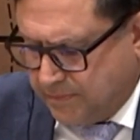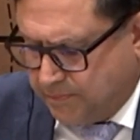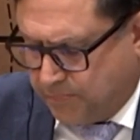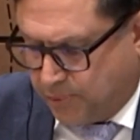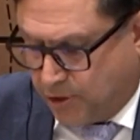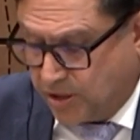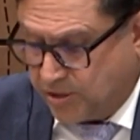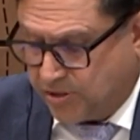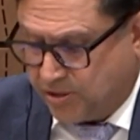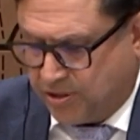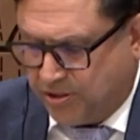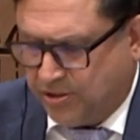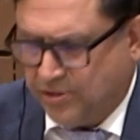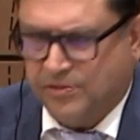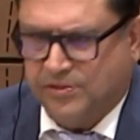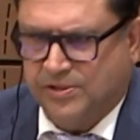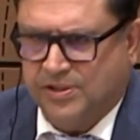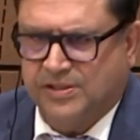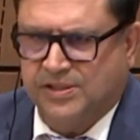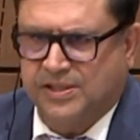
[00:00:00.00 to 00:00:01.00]

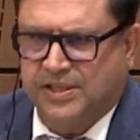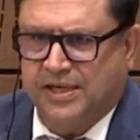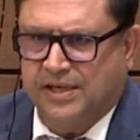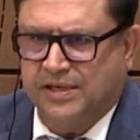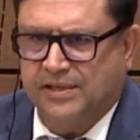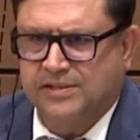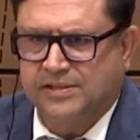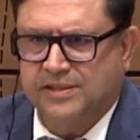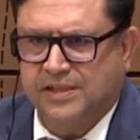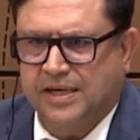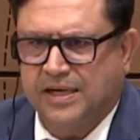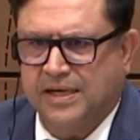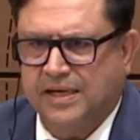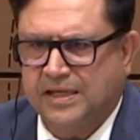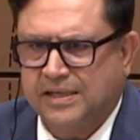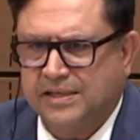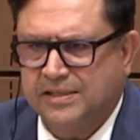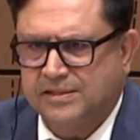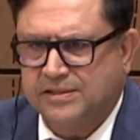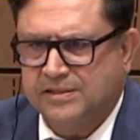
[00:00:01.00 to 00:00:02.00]
prosecute this case
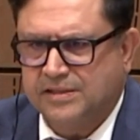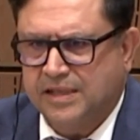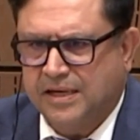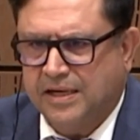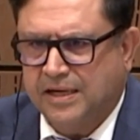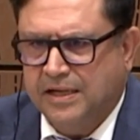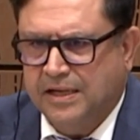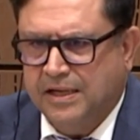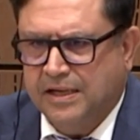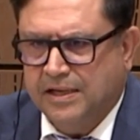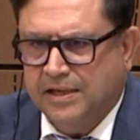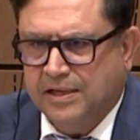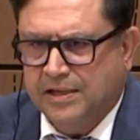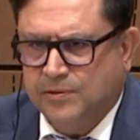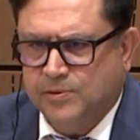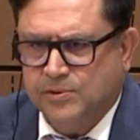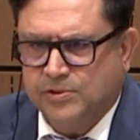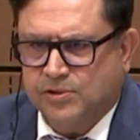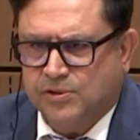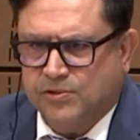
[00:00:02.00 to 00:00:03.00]
as
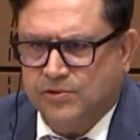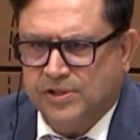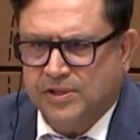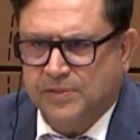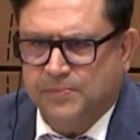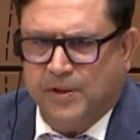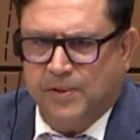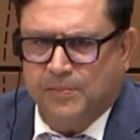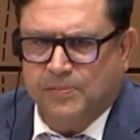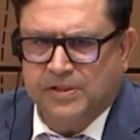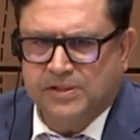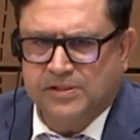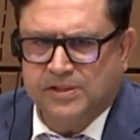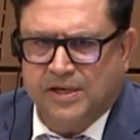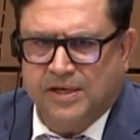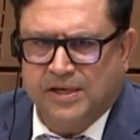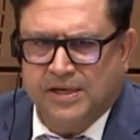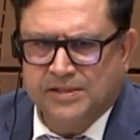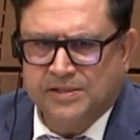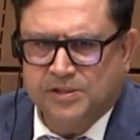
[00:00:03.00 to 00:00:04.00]
it was already
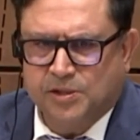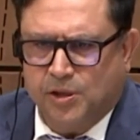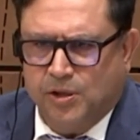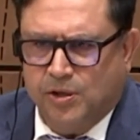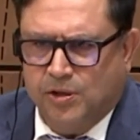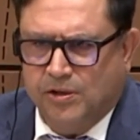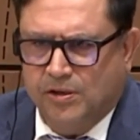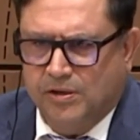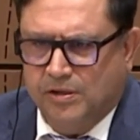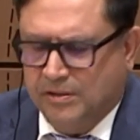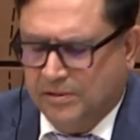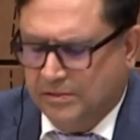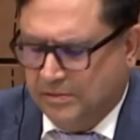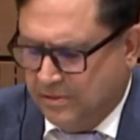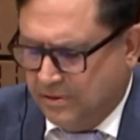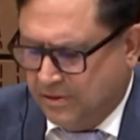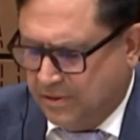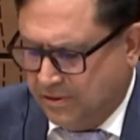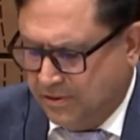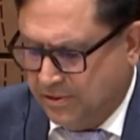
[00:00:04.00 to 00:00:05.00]
publicized
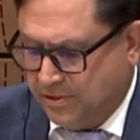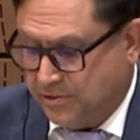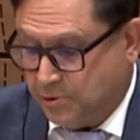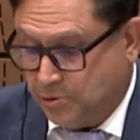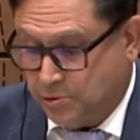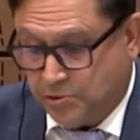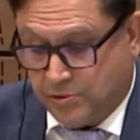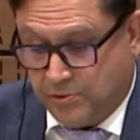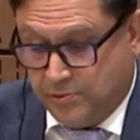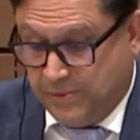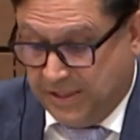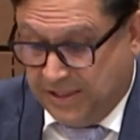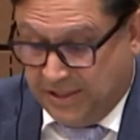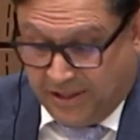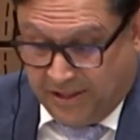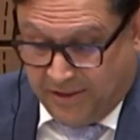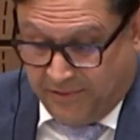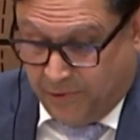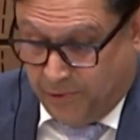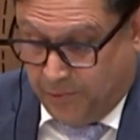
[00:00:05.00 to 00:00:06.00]
on the social
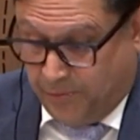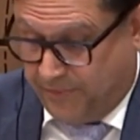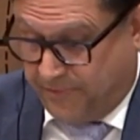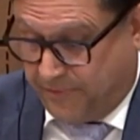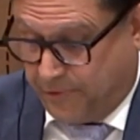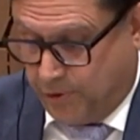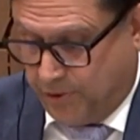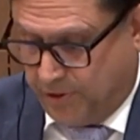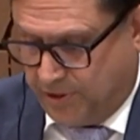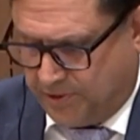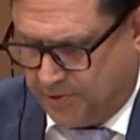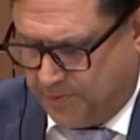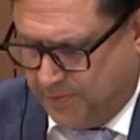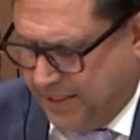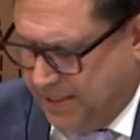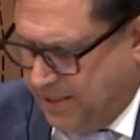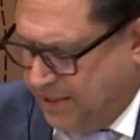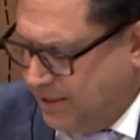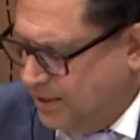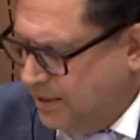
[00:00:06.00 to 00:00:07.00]
media even before this
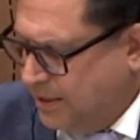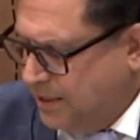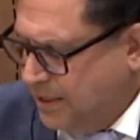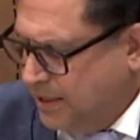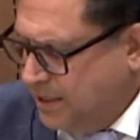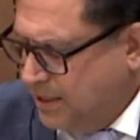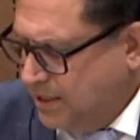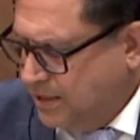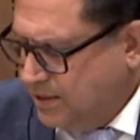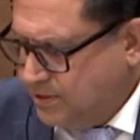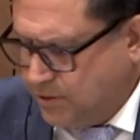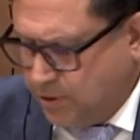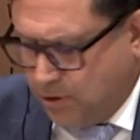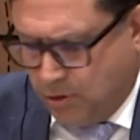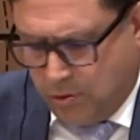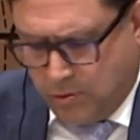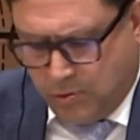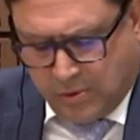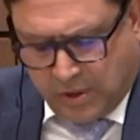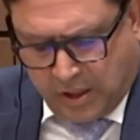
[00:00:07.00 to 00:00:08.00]
meeting.
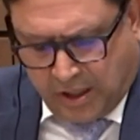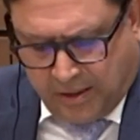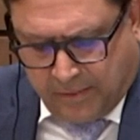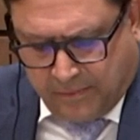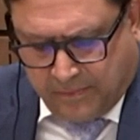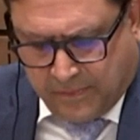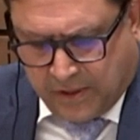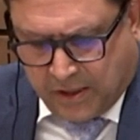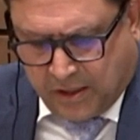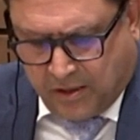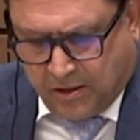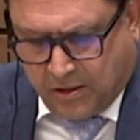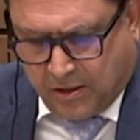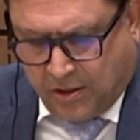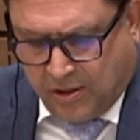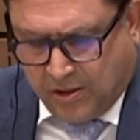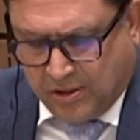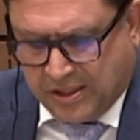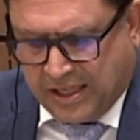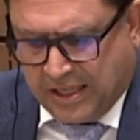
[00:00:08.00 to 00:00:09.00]
So
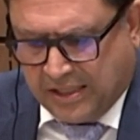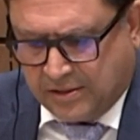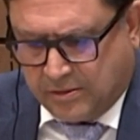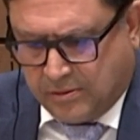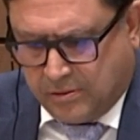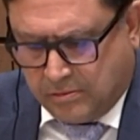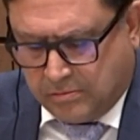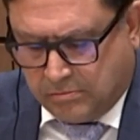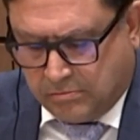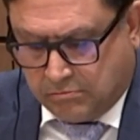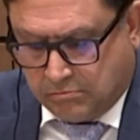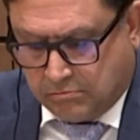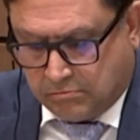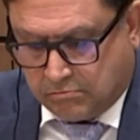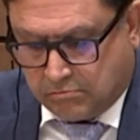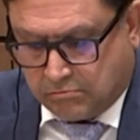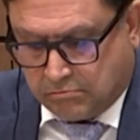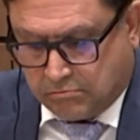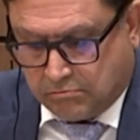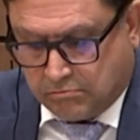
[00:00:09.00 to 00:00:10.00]
on that note,
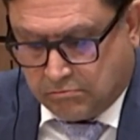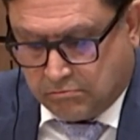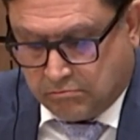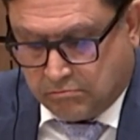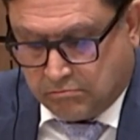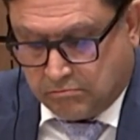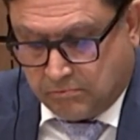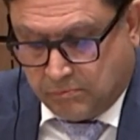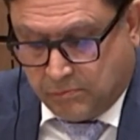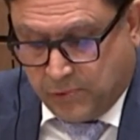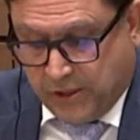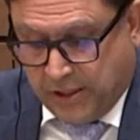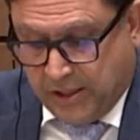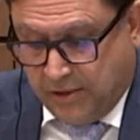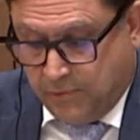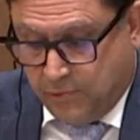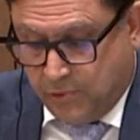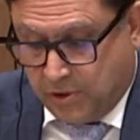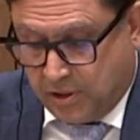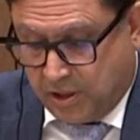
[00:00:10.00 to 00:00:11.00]

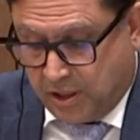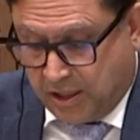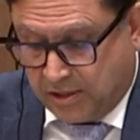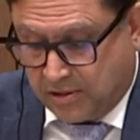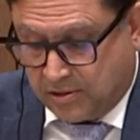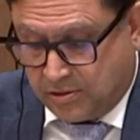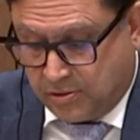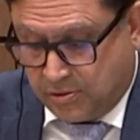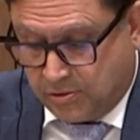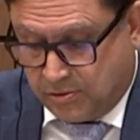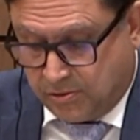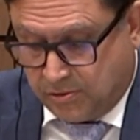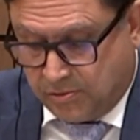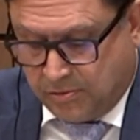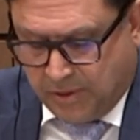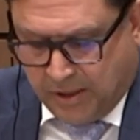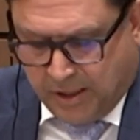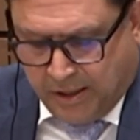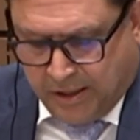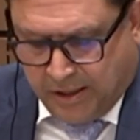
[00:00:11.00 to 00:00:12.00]
we would like to